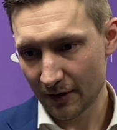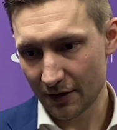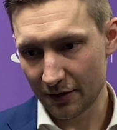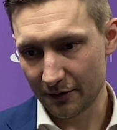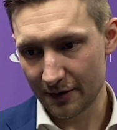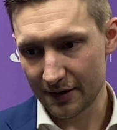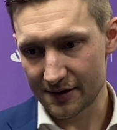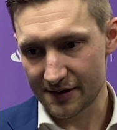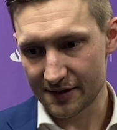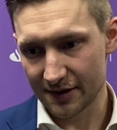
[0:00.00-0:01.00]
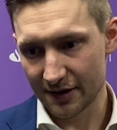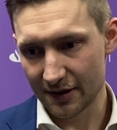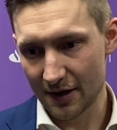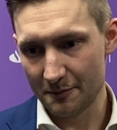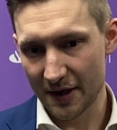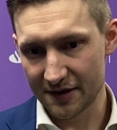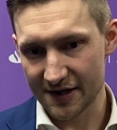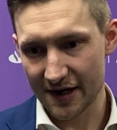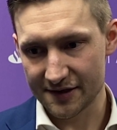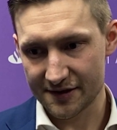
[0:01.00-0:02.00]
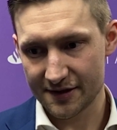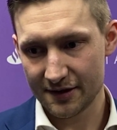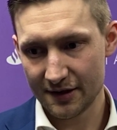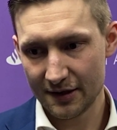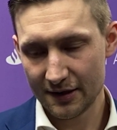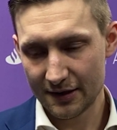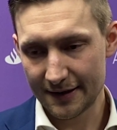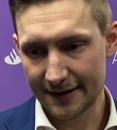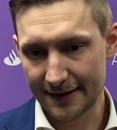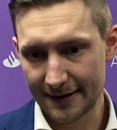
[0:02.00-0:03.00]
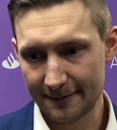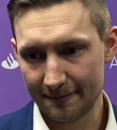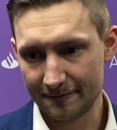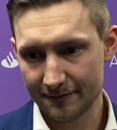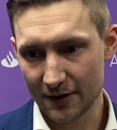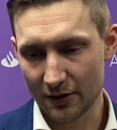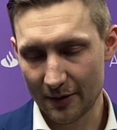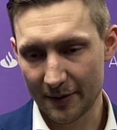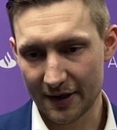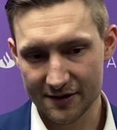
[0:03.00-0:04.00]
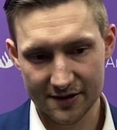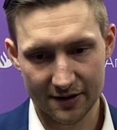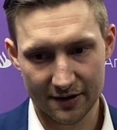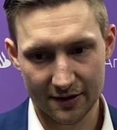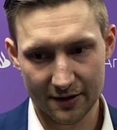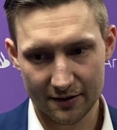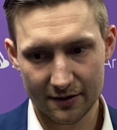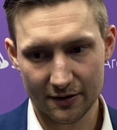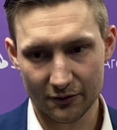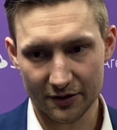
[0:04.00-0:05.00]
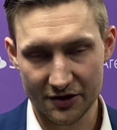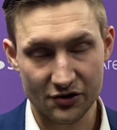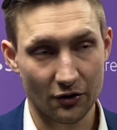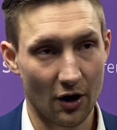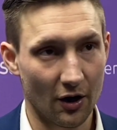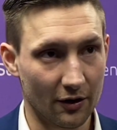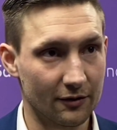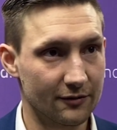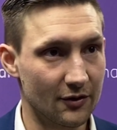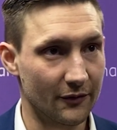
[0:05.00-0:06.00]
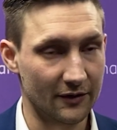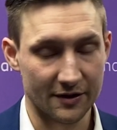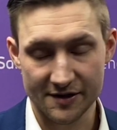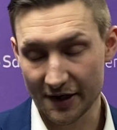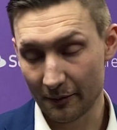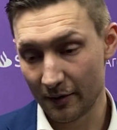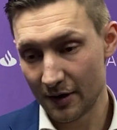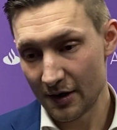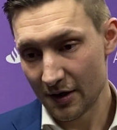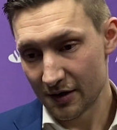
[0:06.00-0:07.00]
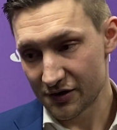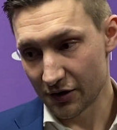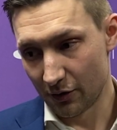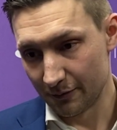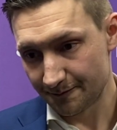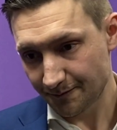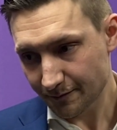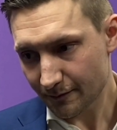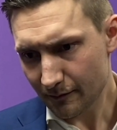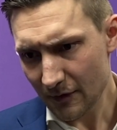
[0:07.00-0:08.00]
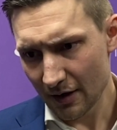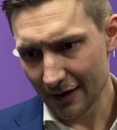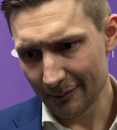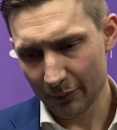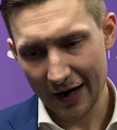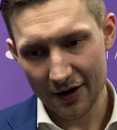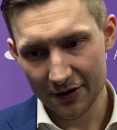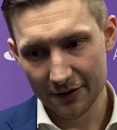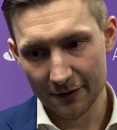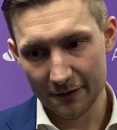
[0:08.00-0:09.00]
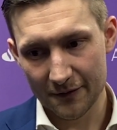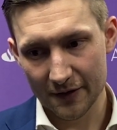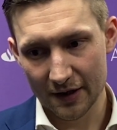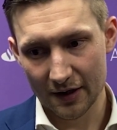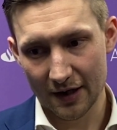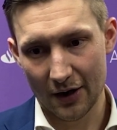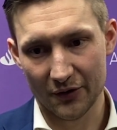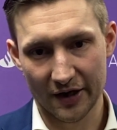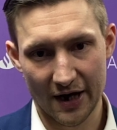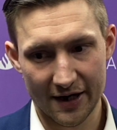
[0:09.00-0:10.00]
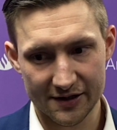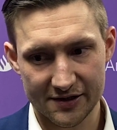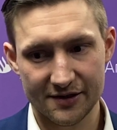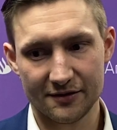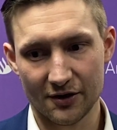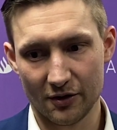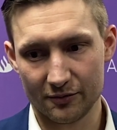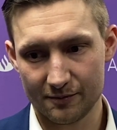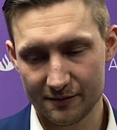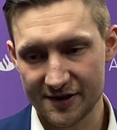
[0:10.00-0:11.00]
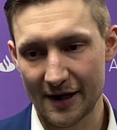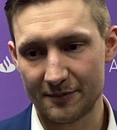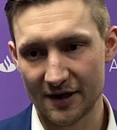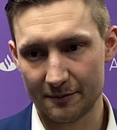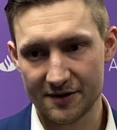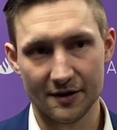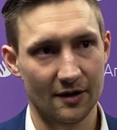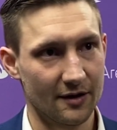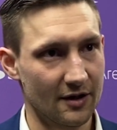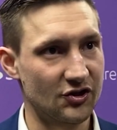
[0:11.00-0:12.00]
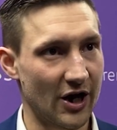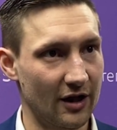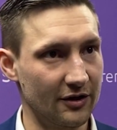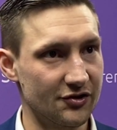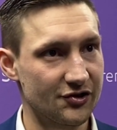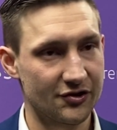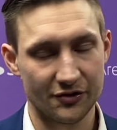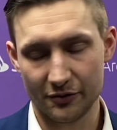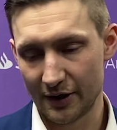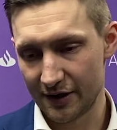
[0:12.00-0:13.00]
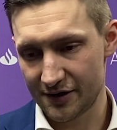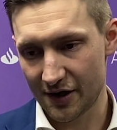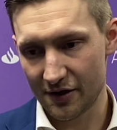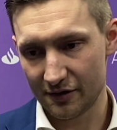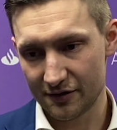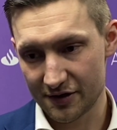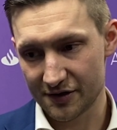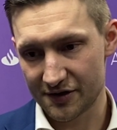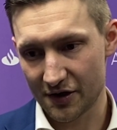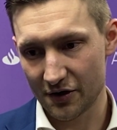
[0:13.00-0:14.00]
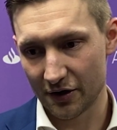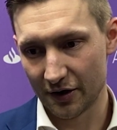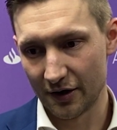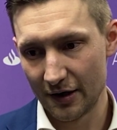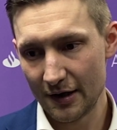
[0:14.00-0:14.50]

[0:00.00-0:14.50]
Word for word: you know, it's uh, a big test. Um, you know, up against a, a really strong Newfoundland team. So proud of uh, how the guys, you know, stepped up to the, the challenge to uh, to to secure